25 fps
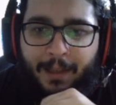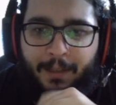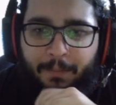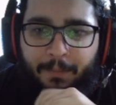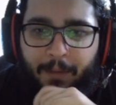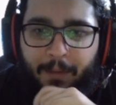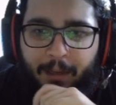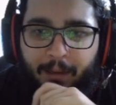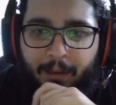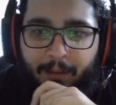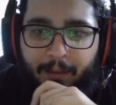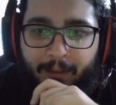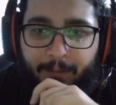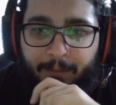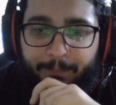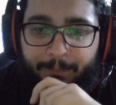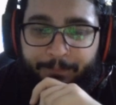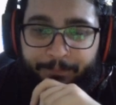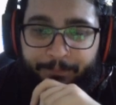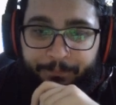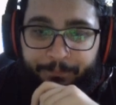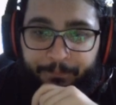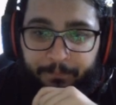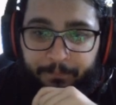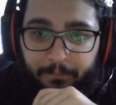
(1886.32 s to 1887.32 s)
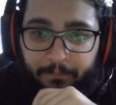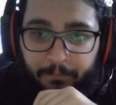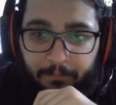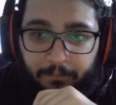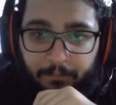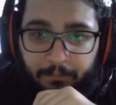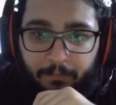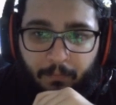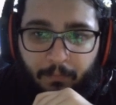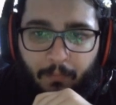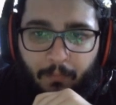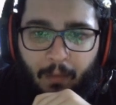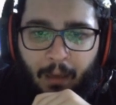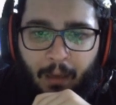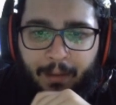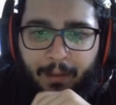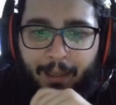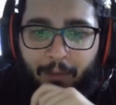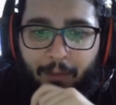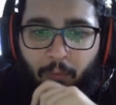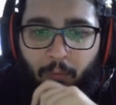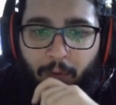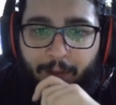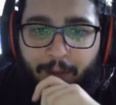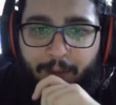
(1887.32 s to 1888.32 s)
because
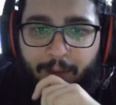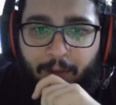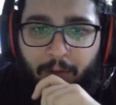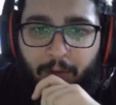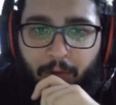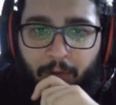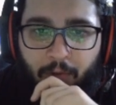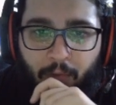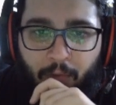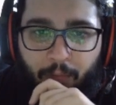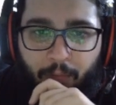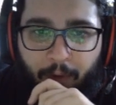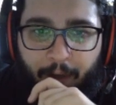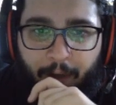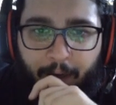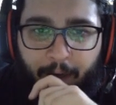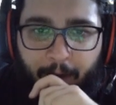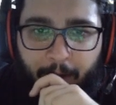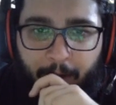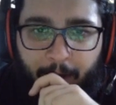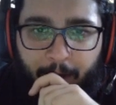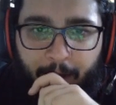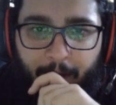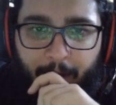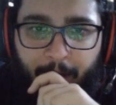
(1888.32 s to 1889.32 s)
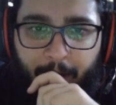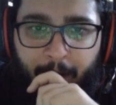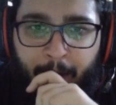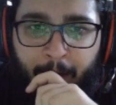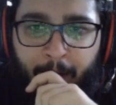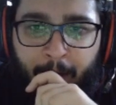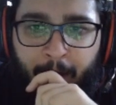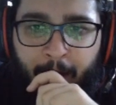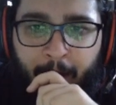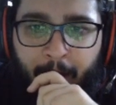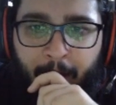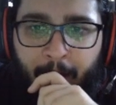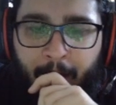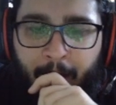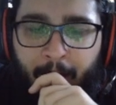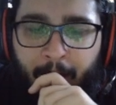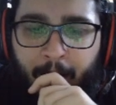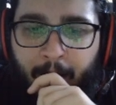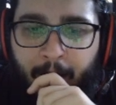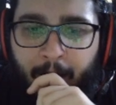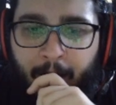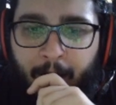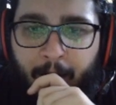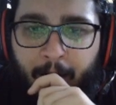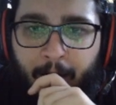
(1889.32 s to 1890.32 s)
that quest is also pretty good.
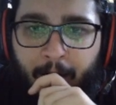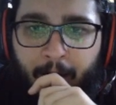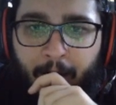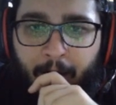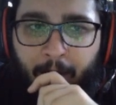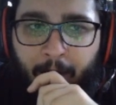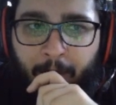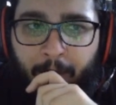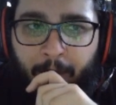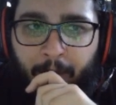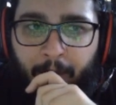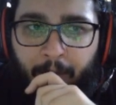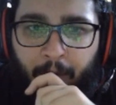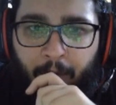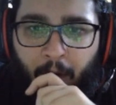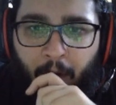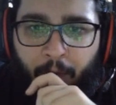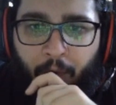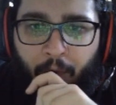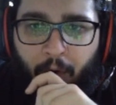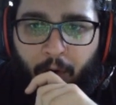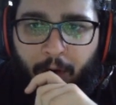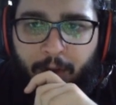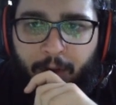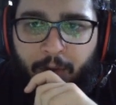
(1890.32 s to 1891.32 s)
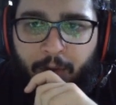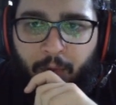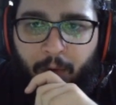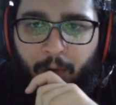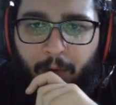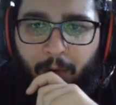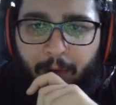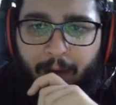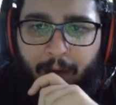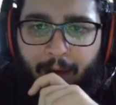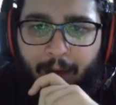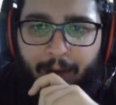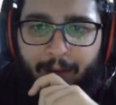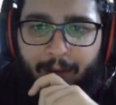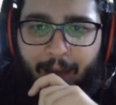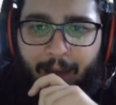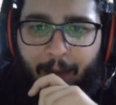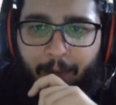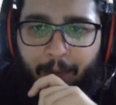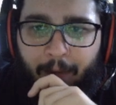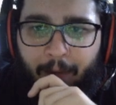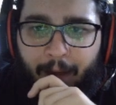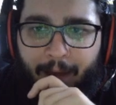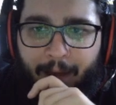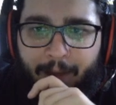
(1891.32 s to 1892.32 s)
Of course, you will get
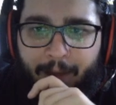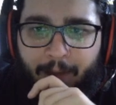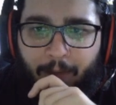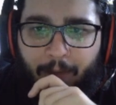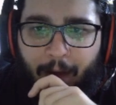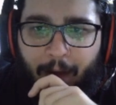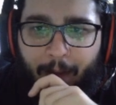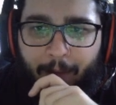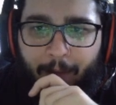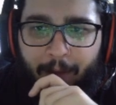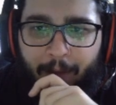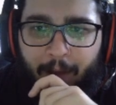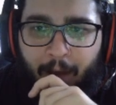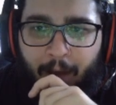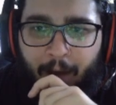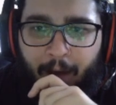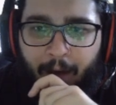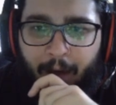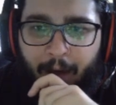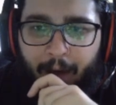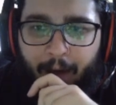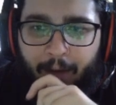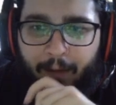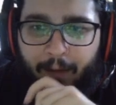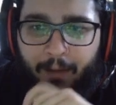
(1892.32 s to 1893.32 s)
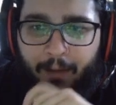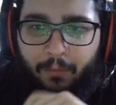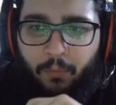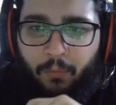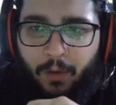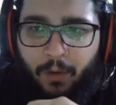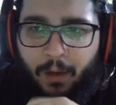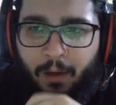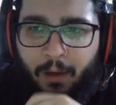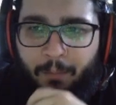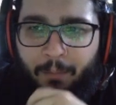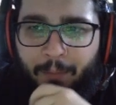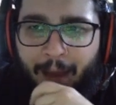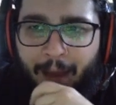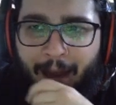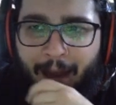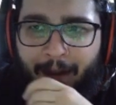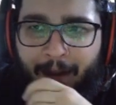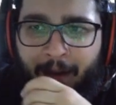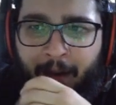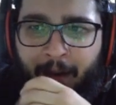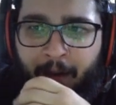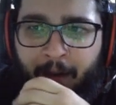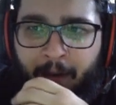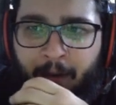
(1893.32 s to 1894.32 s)
double Hexagrammaton, get a Deathwing
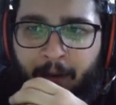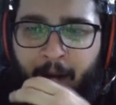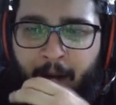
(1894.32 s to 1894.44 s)
Companion.